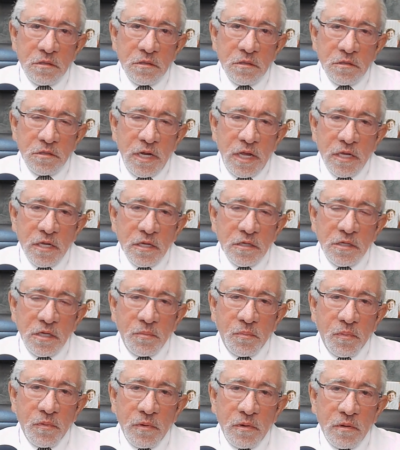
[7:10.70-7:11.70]
take a
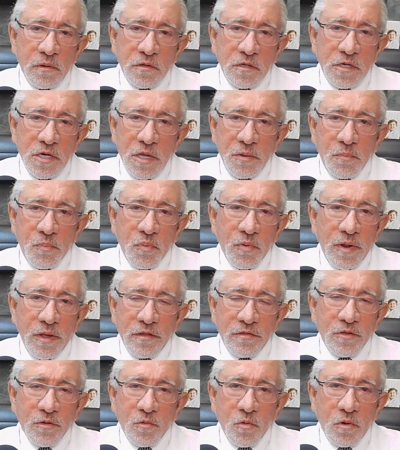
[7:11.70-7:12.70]
deep
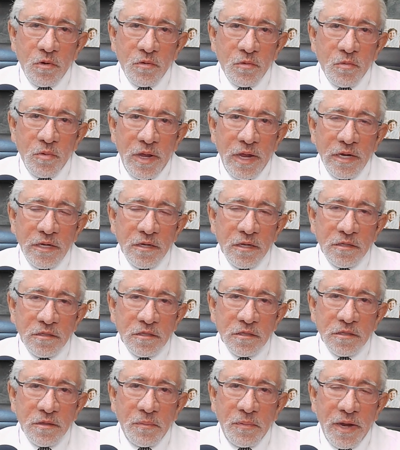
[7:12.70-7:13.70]
breath or wait
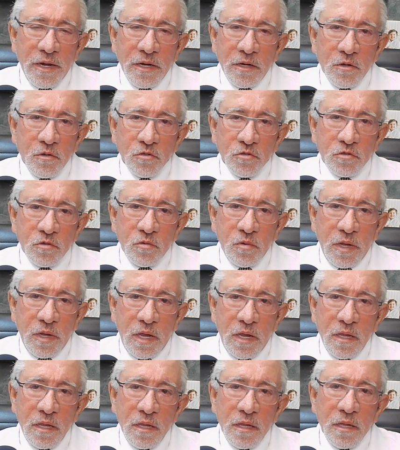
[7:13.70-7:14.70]
until the pain goes
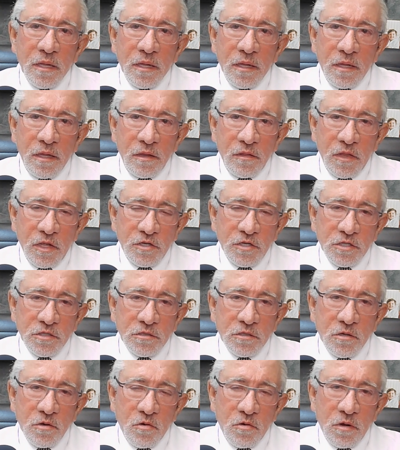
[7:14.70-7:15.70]
away." They just
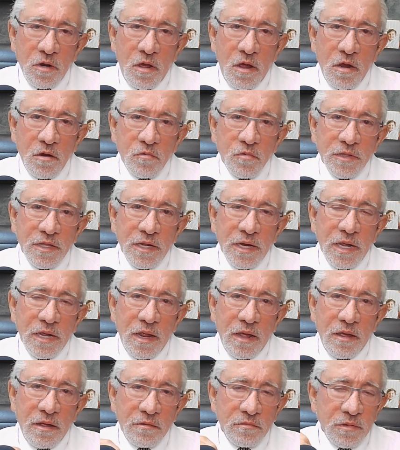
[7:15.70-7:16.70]
go along with it. I
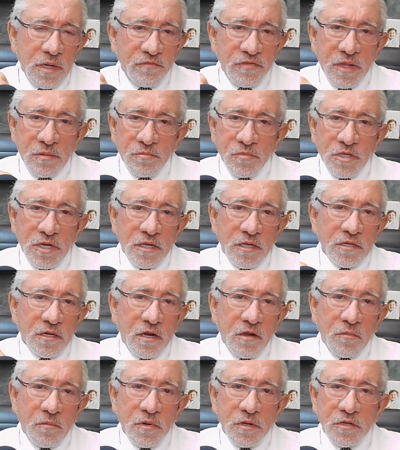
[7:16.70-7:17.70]
have them take a
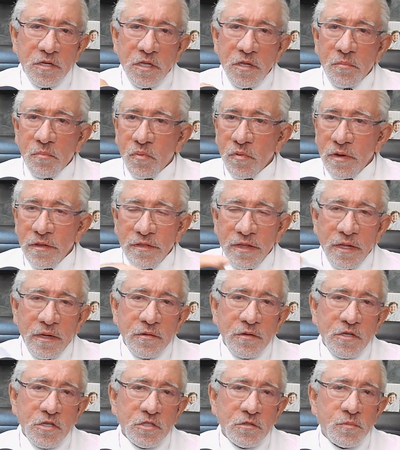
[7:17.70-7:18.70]
couple of deep breaths and
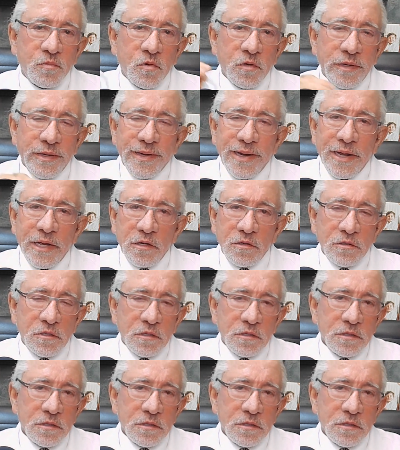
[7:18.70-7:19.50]
just put it out.